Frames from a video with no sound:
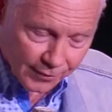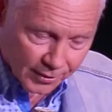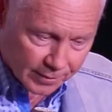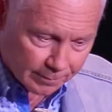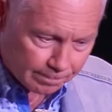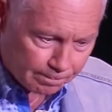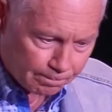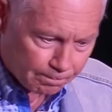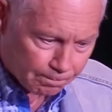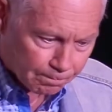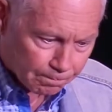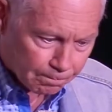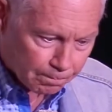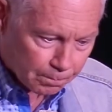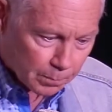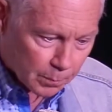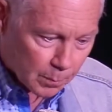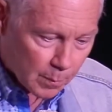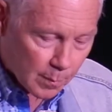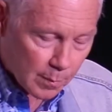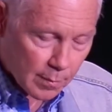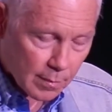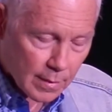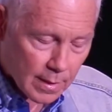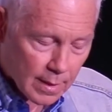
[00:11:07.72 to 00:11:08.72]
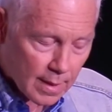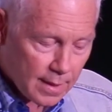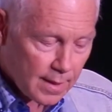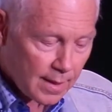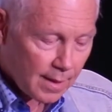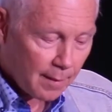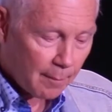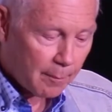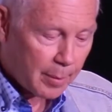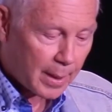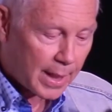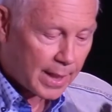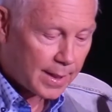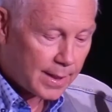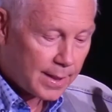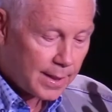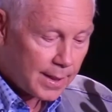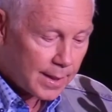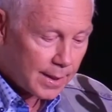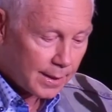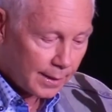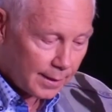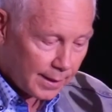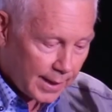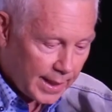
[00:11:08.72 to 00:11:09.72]
of them,
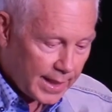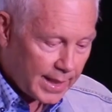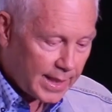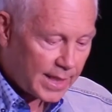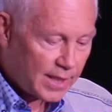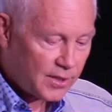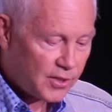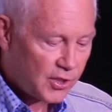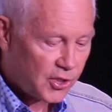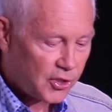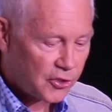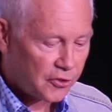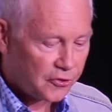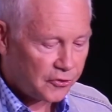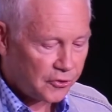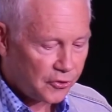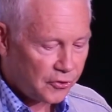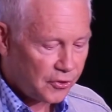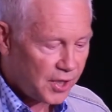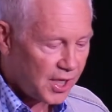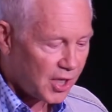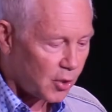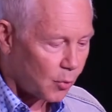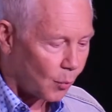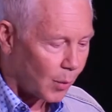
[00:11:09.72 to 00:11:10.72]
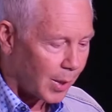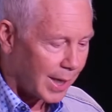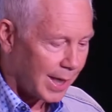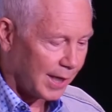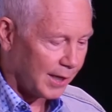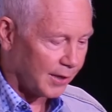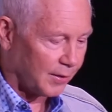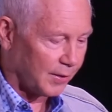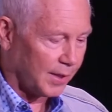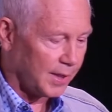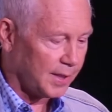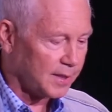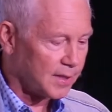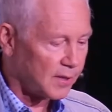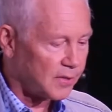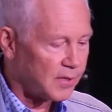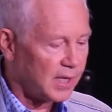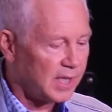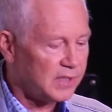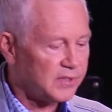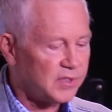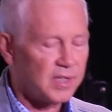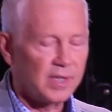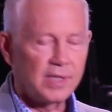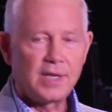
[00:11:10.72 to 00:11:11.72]
but lean into your unique wiring, the
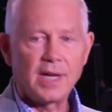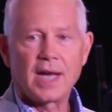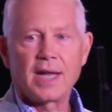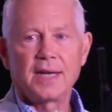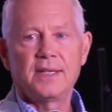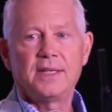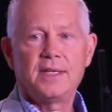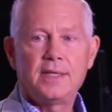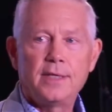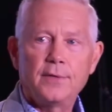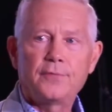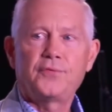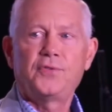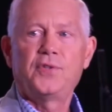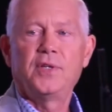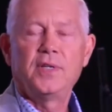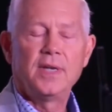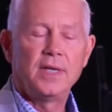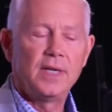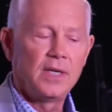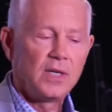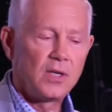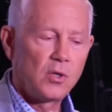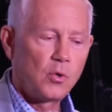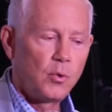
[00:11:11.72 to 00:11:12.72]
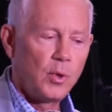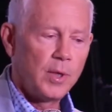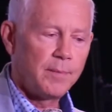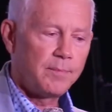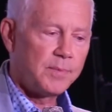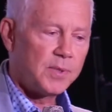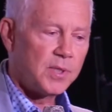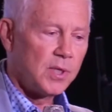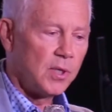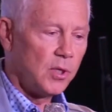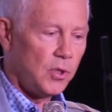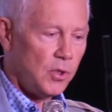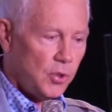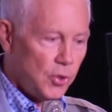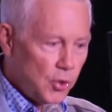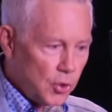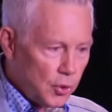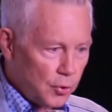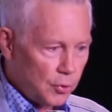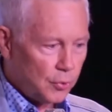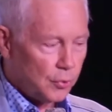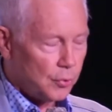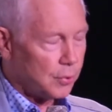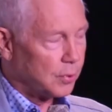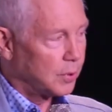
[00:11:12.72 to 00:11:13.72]
things that God gifted and equipped
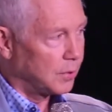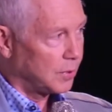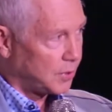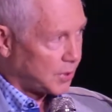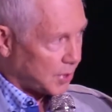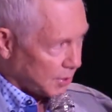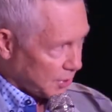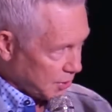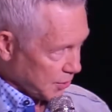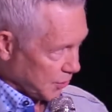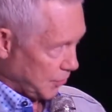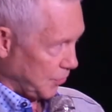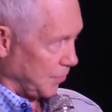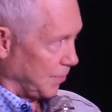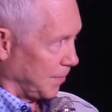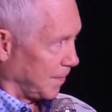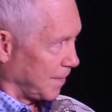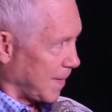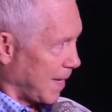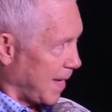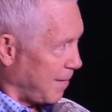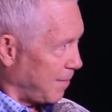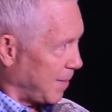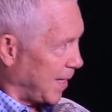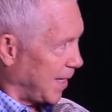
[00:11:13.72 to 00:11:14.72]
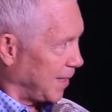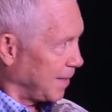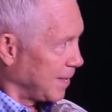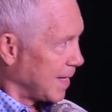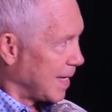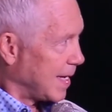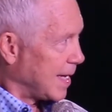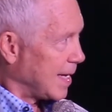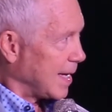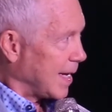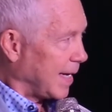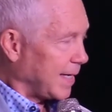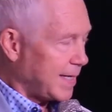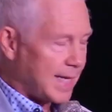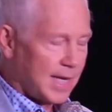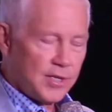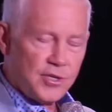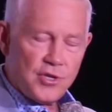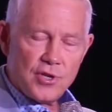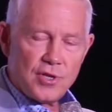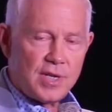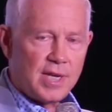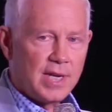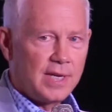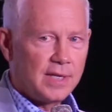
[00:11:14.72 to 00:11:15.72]
you to do. Amen?
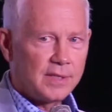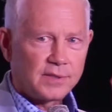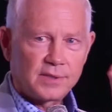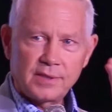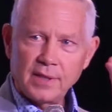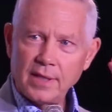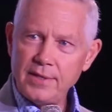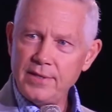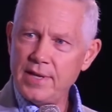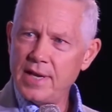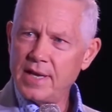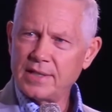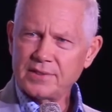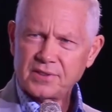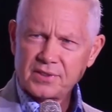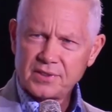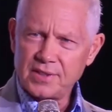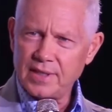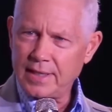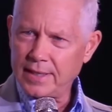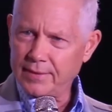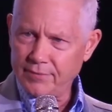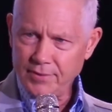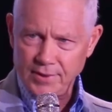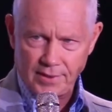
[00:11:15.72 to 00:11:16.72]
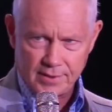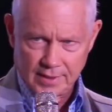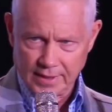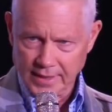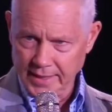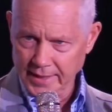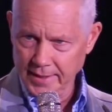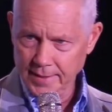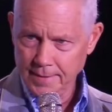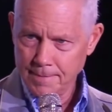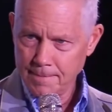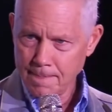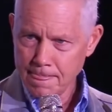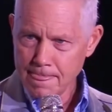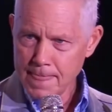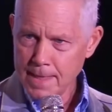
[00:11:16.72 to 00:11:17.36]
Again, you can't say yes to everything.